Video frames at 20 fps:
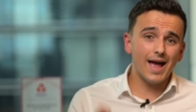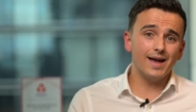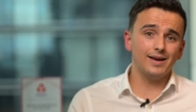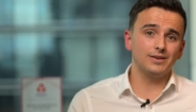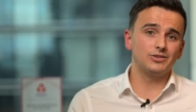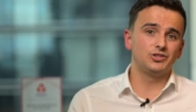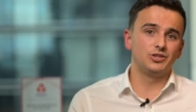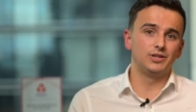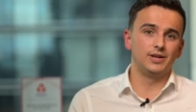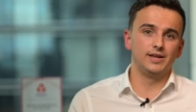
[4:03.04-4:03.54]

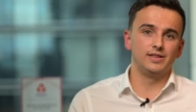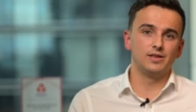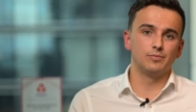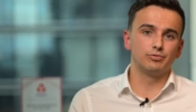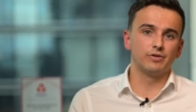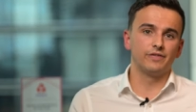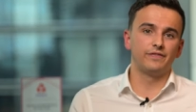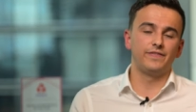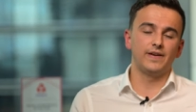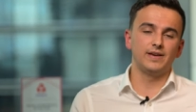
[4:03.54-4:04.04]
actually the
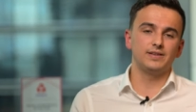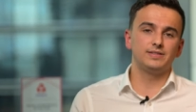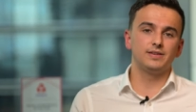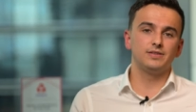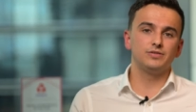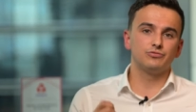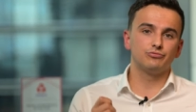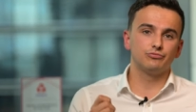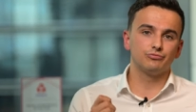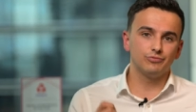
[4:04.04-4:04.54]

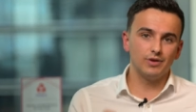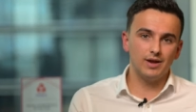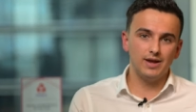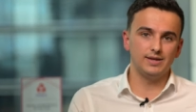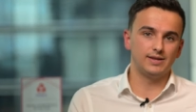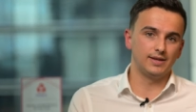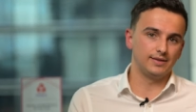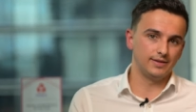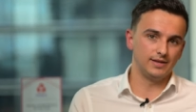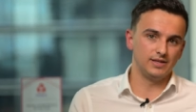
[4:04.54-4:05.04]
professors
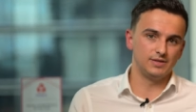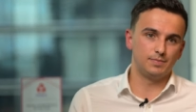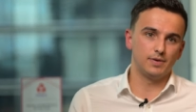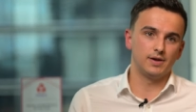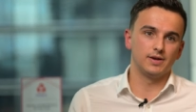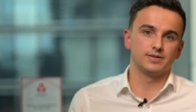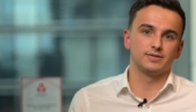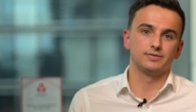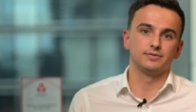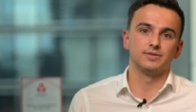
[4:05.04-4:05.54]
reading these
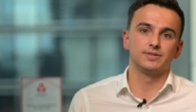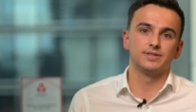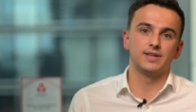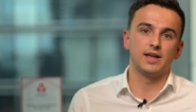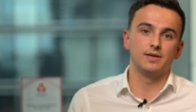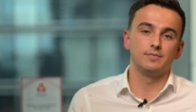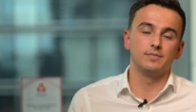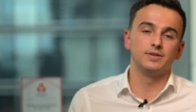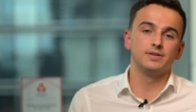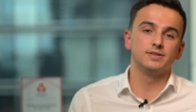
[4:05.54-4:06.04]
personal
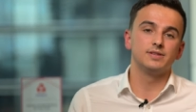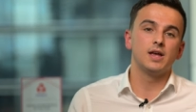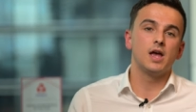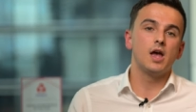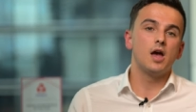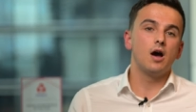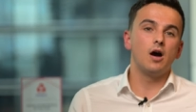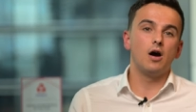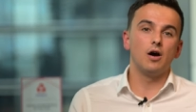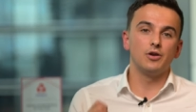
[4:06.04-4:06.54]
statements
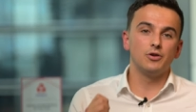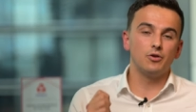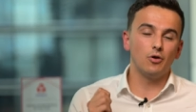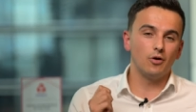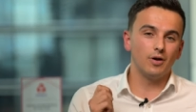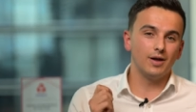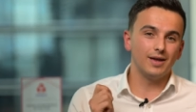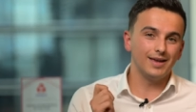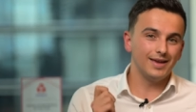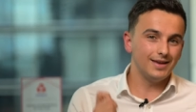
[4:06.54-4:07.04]
are
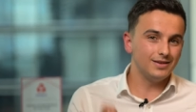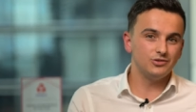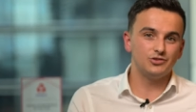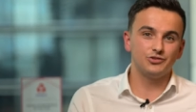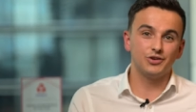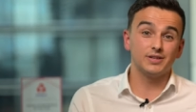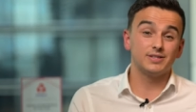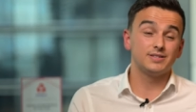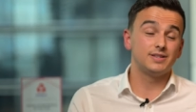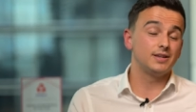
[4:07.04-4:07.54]
not
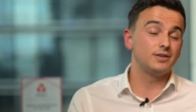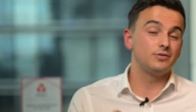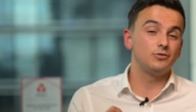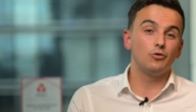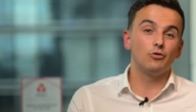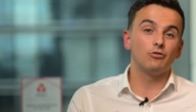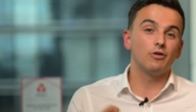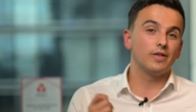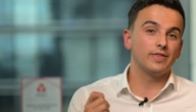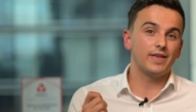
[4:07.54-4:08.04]
interested
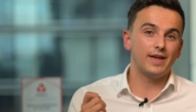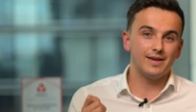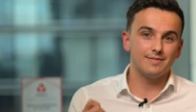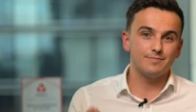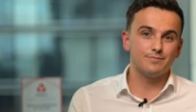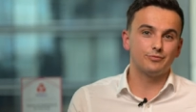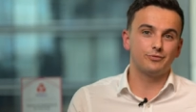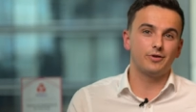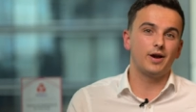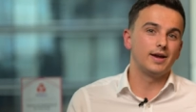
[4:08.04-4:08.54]
nor are they
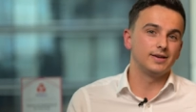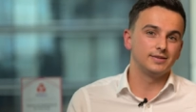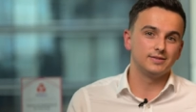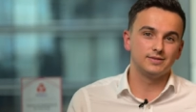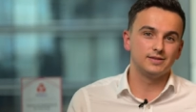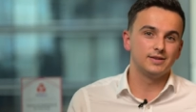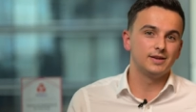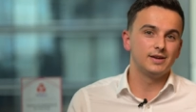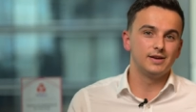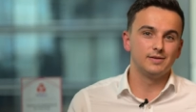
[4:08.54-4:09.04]

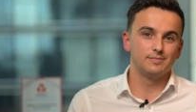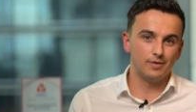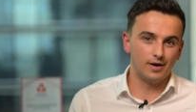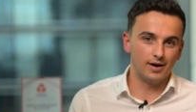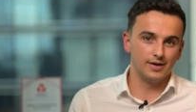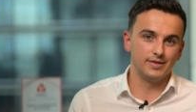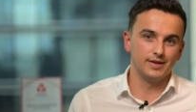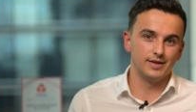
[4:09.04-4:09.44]
impressed by